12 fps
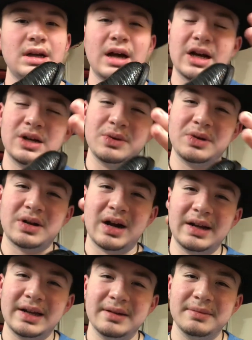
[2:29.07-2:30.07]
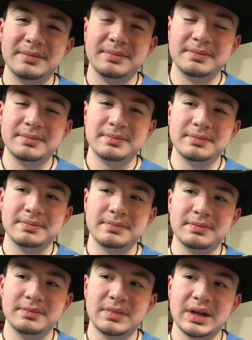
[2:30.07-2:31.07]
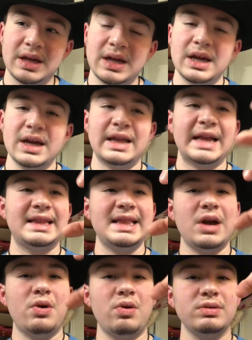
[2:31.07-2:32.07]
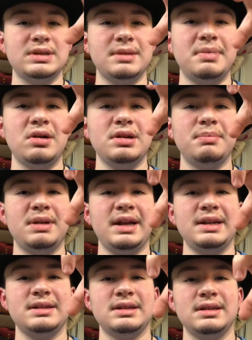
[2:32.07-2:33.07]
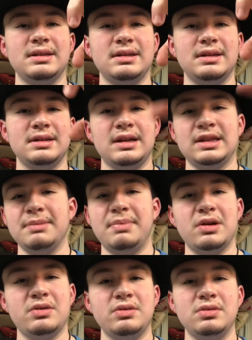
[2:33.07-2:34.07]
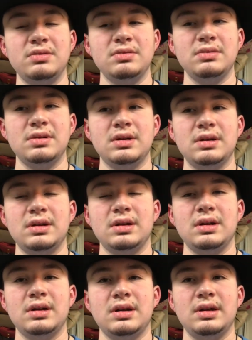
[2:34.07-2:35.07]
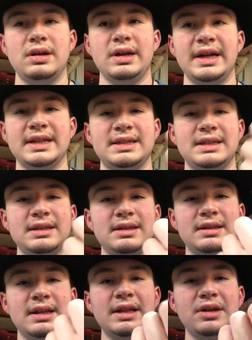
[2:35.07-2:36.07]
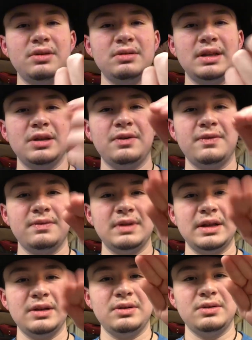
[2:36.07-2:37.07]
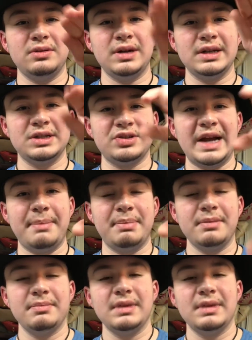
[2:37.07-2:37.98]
don't know what you call it. That thing that holds the belt in place, not the buckle. It's the little strap.